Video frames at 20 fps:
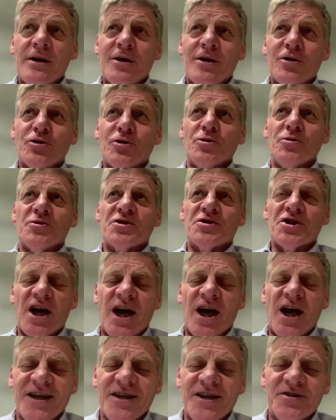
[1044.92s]
to
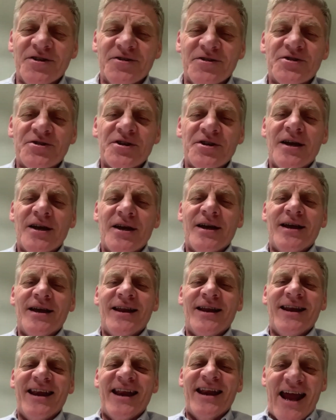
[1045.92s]
change
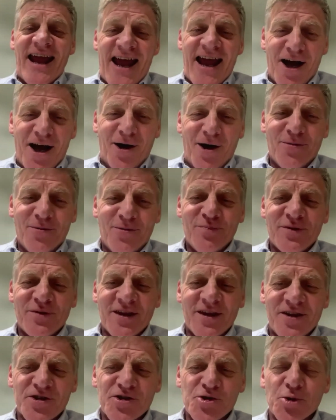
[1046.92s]
now
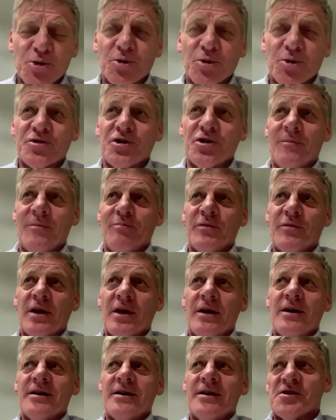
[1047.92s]
in the short term.
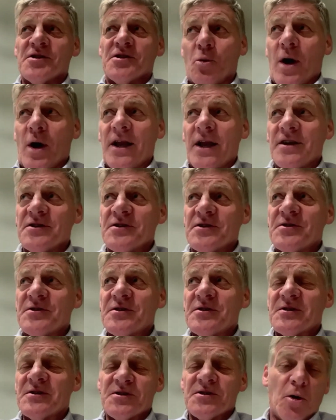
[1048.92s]
So one is
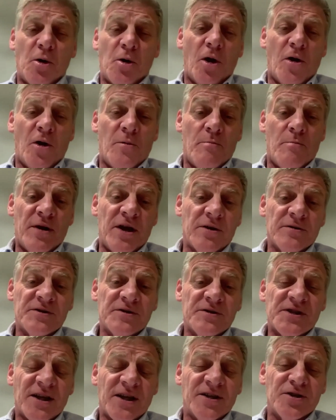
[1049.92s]
solo
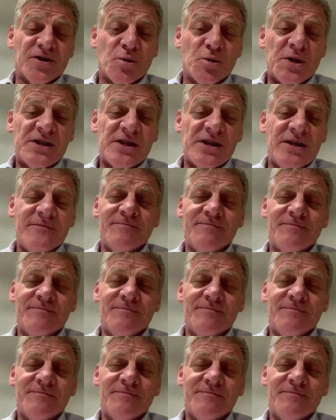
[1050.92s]
parents under 20.